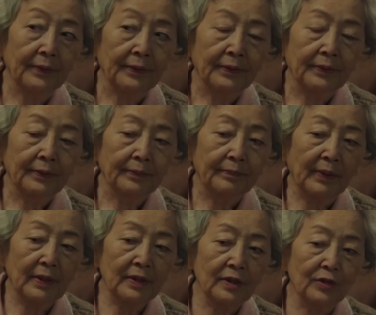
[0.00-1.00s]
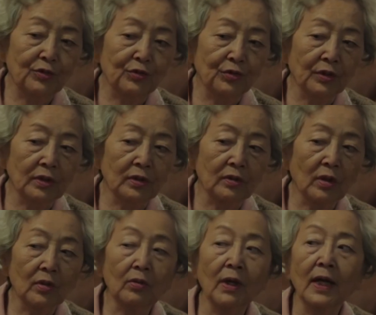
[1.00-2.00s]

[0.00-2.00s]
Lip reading: sticking around, it could